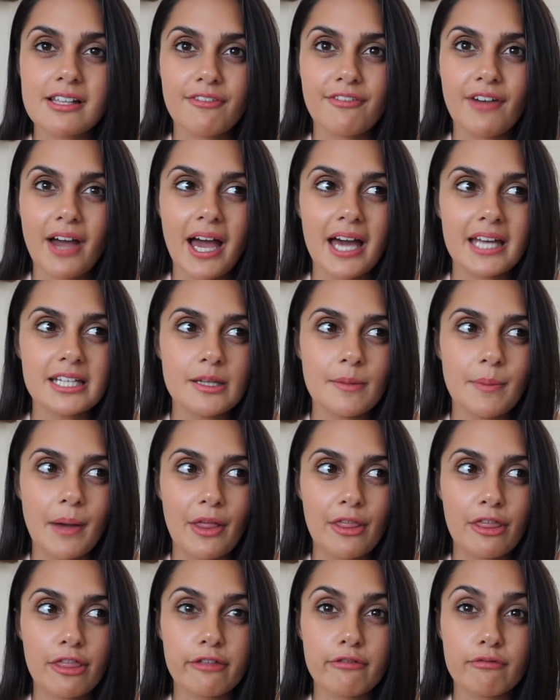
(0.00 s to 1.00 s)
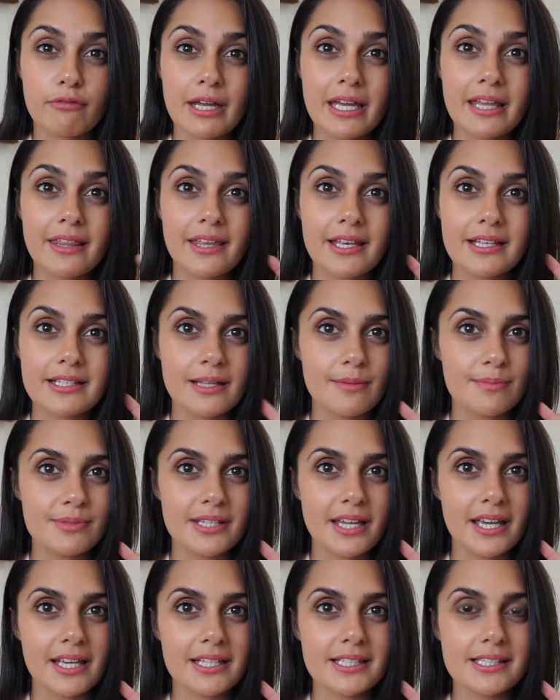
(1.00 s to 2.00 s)
I've had about three of these
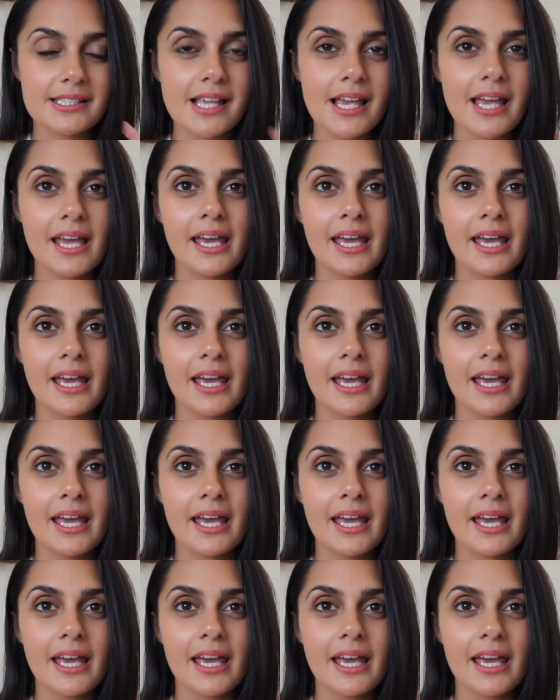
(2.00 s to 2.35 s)
lipsticks